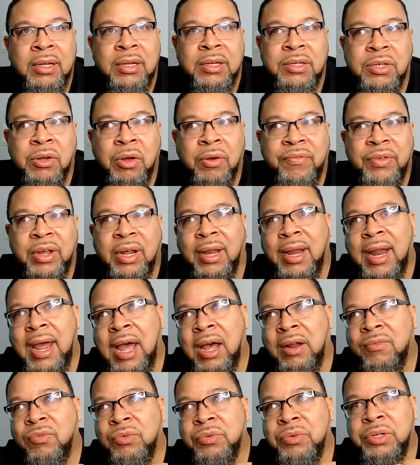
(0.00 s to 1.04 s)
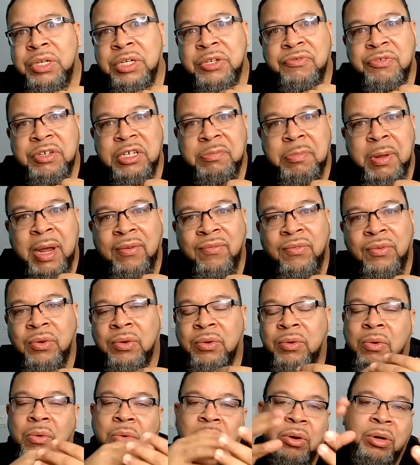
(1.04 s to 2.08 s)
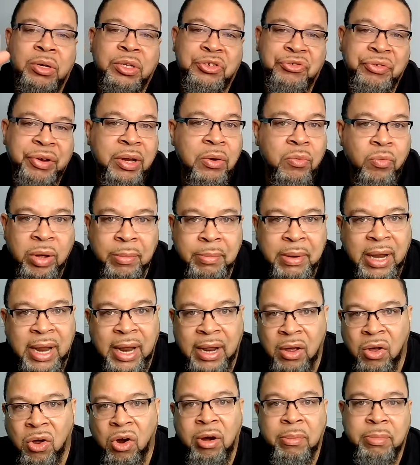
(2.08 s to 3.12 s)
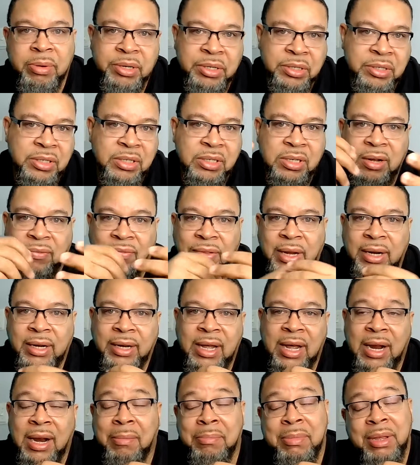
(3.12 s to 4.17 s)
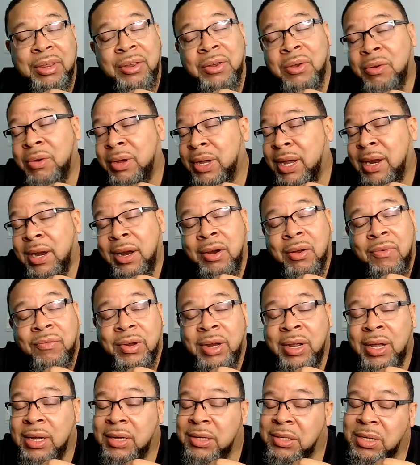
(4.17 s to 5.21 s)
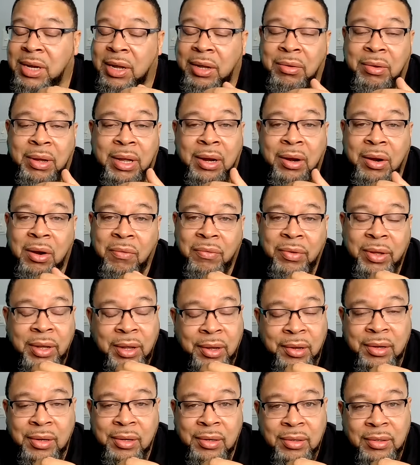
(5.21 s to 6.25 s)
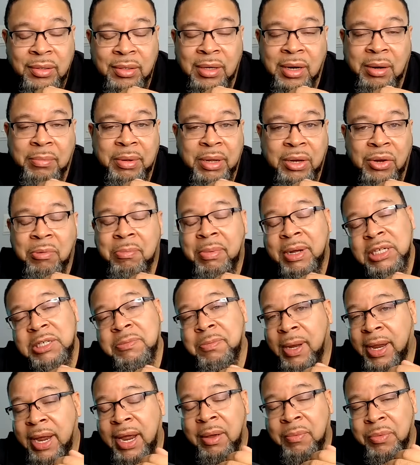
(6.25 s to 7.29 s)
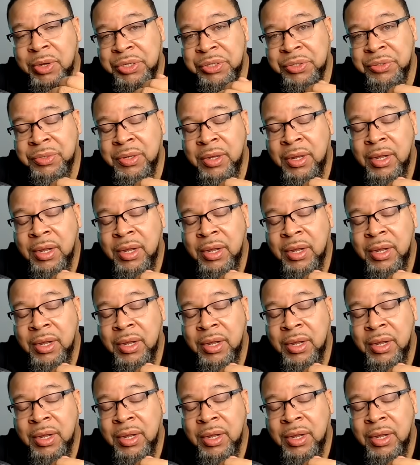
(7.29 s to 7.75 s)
So if you're loud, rude, disrespectful, or treating women like garbage and stuff like that, I mean, you're going to get it over there just like you get it over here. You know what I mean? Nobody's playing with you.